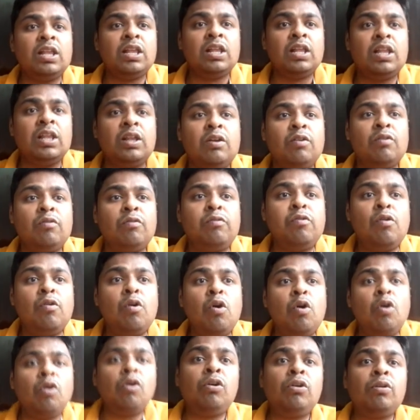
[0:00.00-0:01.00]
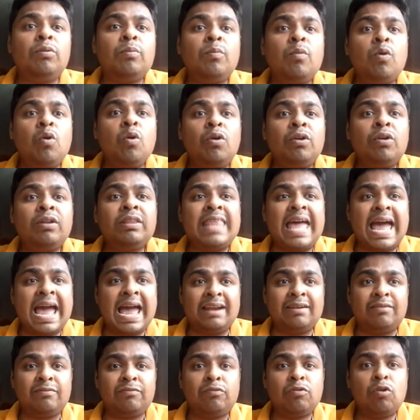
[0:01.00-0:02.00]
4 more
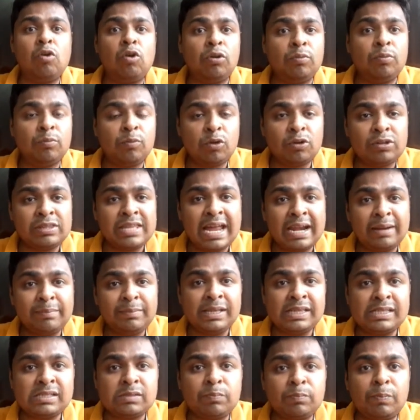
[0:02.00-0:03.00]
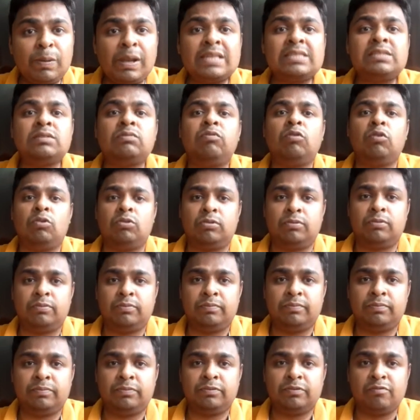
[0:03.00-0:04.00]
than means plus 4.
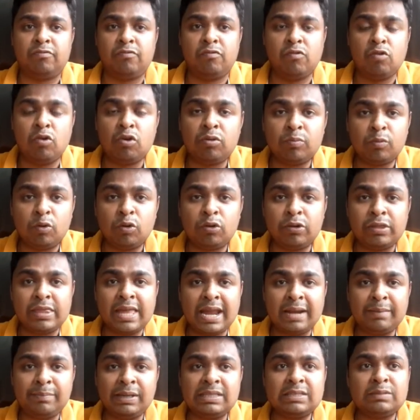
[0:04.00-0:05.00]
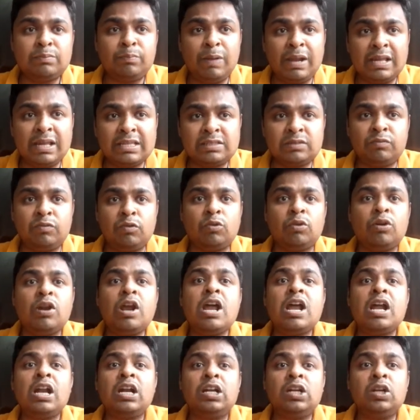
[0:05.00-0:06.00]
4 more than means plus 4.
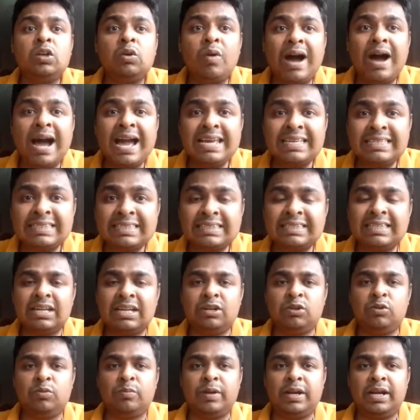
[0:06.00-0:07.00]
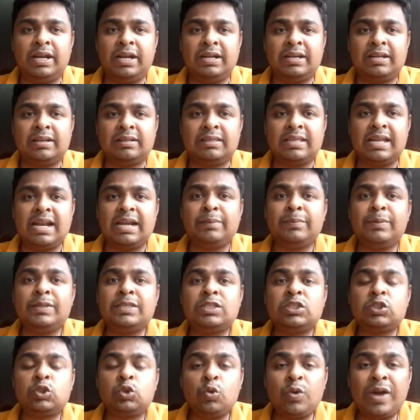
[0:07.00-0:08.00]
Twice the numerator, that
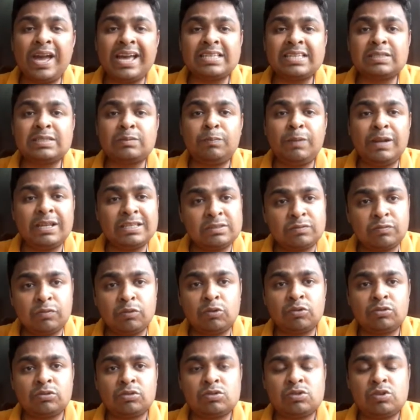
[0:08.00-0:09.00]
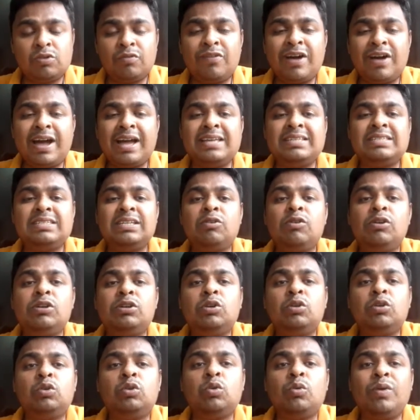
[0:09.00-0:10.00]
means 2x plus 4. So y is equal to
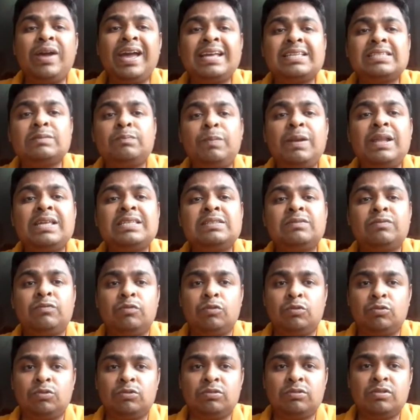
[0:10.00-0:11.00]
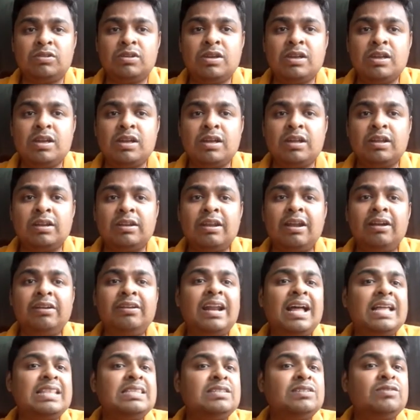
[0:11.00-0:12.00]
2x plus 4. Now
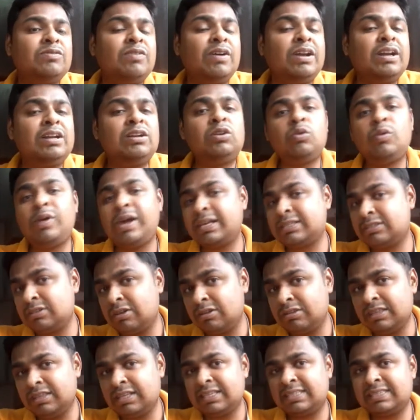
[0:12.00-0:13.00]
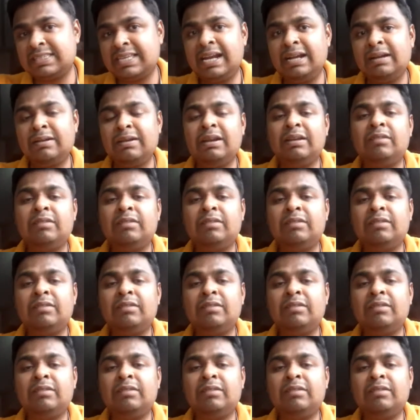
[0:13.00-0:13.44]
transfer 2x on this side, it will